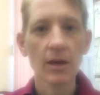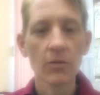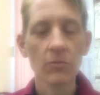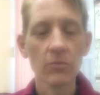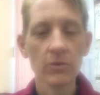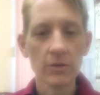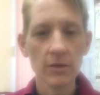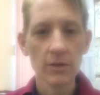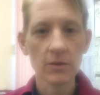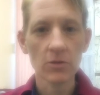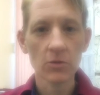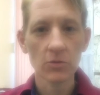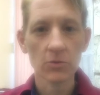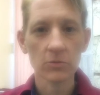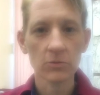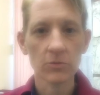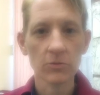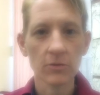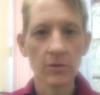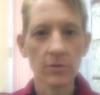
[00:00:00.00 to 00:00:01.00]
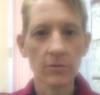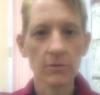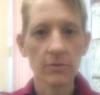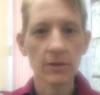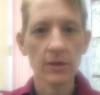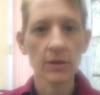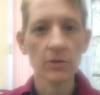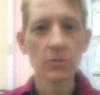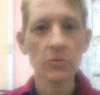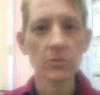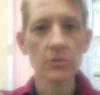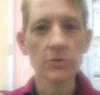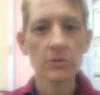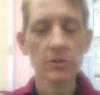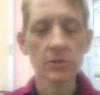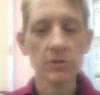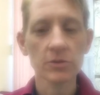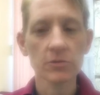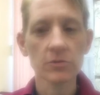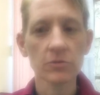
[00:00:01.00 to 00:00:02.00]
within the old growth in order
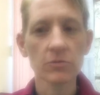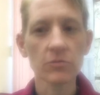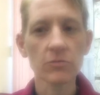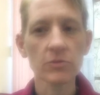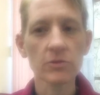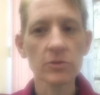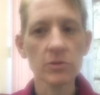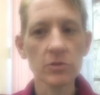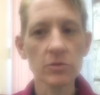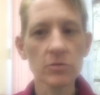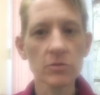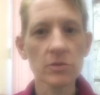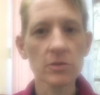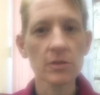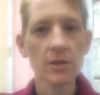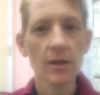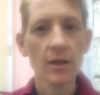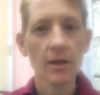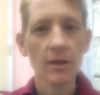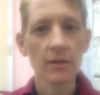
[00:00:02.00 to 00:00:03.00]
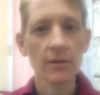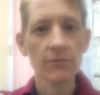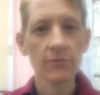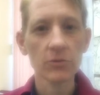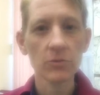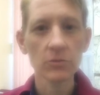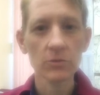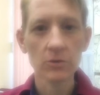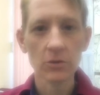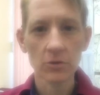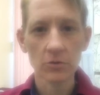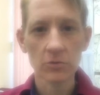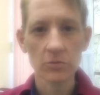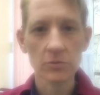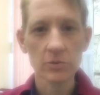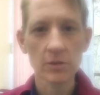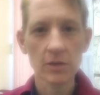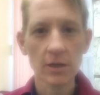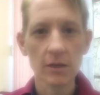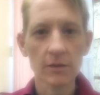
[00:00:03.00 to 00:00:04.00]
to reduce the fuel
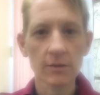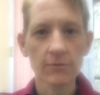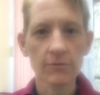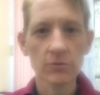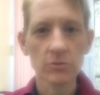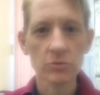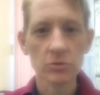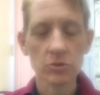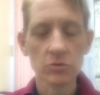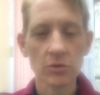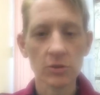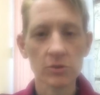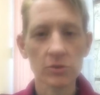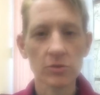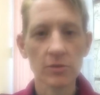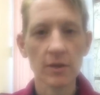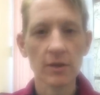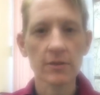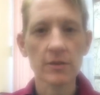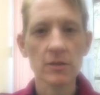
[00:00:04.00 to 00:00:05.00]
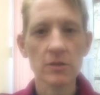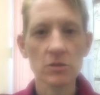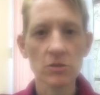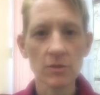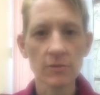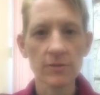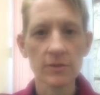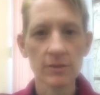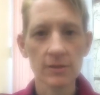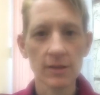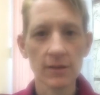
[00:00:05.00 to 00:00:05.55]
loads and the fuel structure at the surface